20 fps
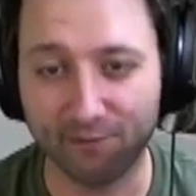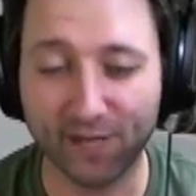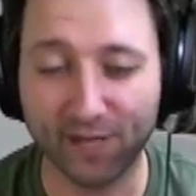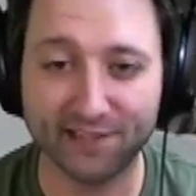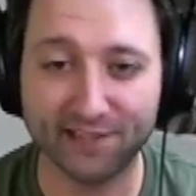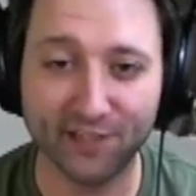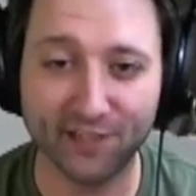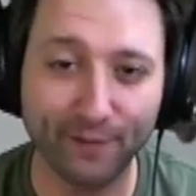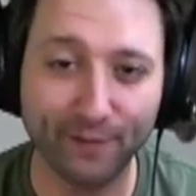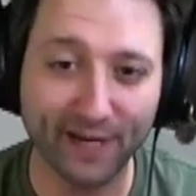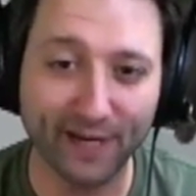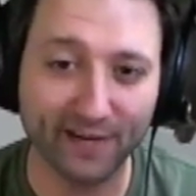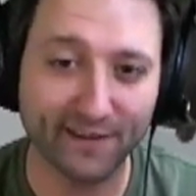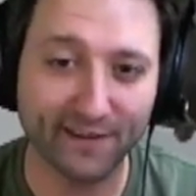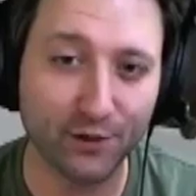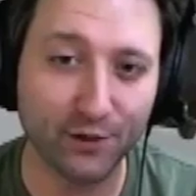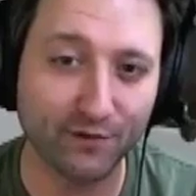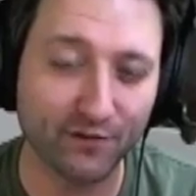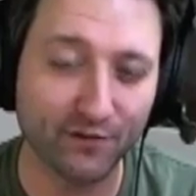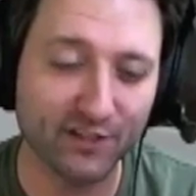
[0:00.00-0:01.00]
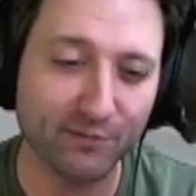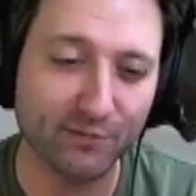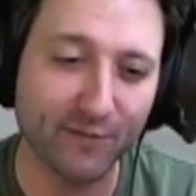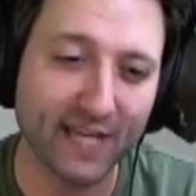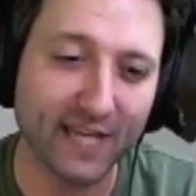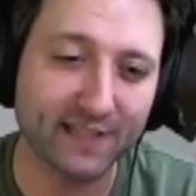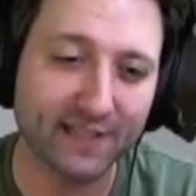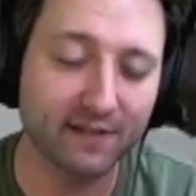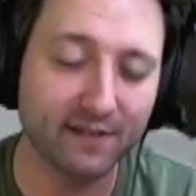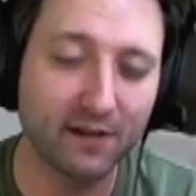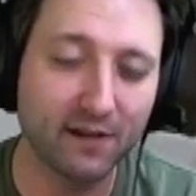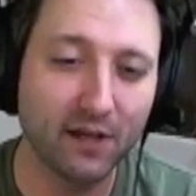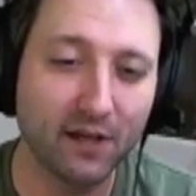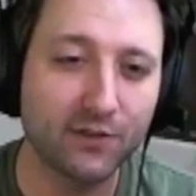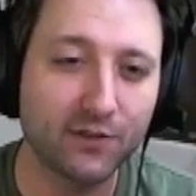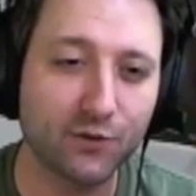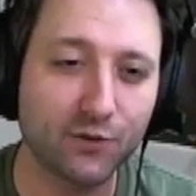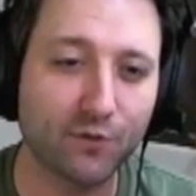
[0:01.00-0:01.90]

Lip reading: We get to go back to the universe, and we get to